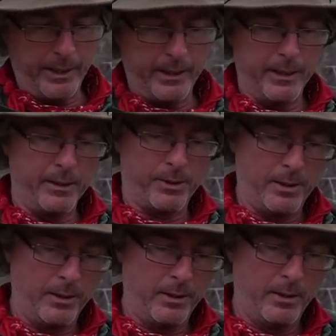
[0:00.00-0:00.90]

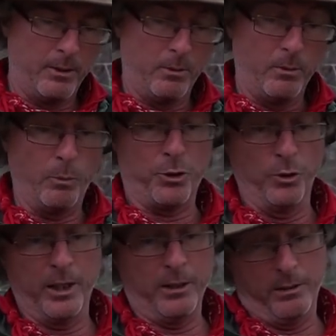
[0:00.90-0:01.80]
is, which
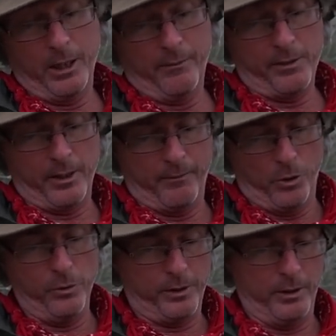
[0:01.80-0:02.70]
none of us have
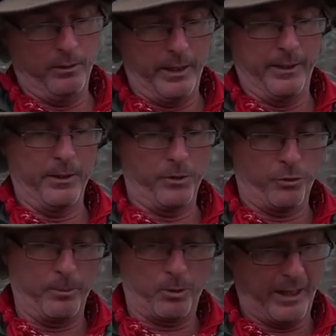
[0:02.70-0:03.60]
used yet this
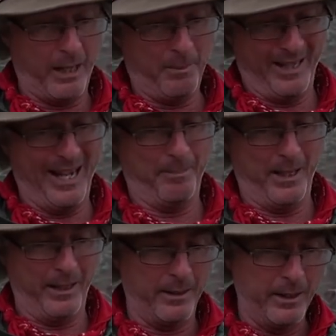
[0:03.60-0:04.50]
trip, so it can't be that
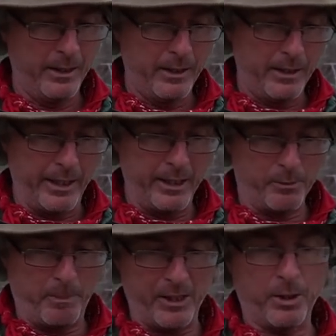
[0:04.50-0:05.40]
bad,
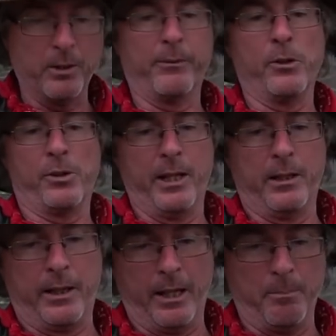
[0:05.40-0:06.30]
is basically in the first
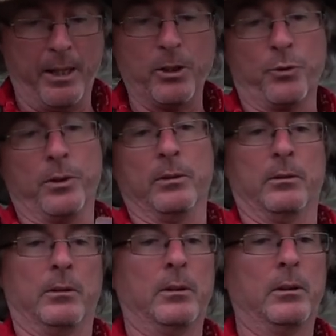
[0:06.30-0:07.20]
aid kit, Benadryl.
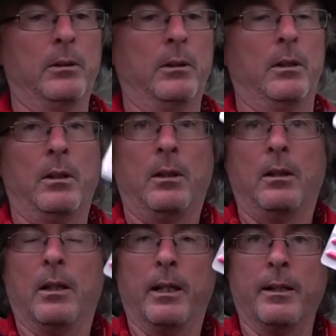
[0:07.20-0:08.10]

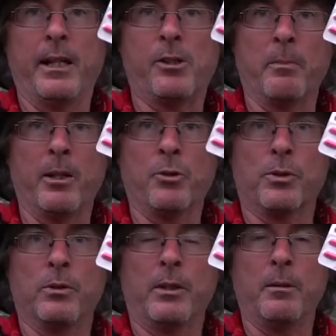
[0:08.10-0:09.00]
Take some
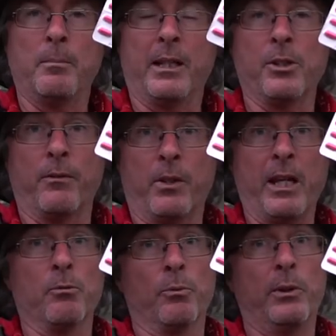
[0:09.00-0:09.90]
Benadryl, because if you
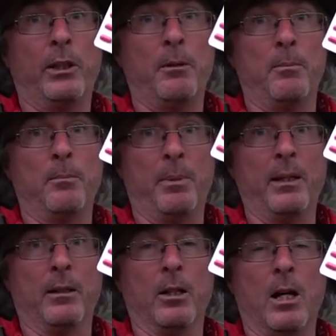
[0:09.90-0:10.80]
get really
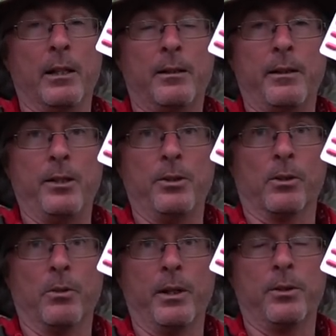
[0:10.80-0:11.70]
bitten a lot, then
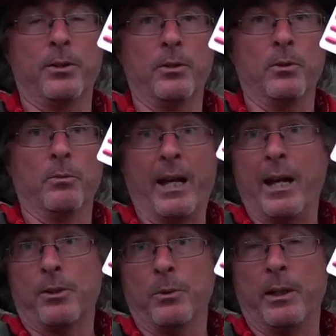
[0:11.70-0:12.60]
you're going to
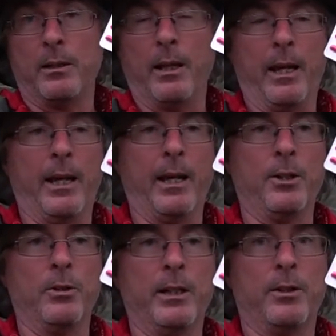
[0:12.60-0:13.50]
react to it,
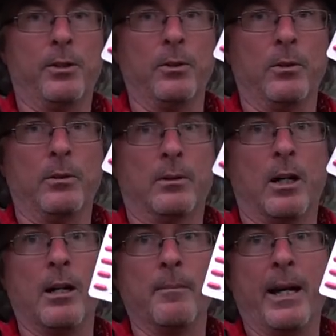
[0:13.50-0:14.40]
and you need to
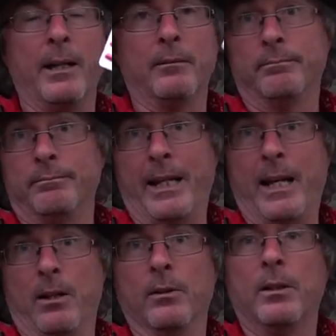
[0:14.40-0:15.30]
calm that
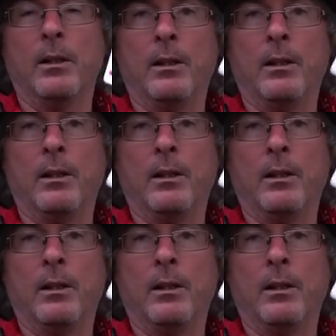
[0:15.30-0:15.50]
down.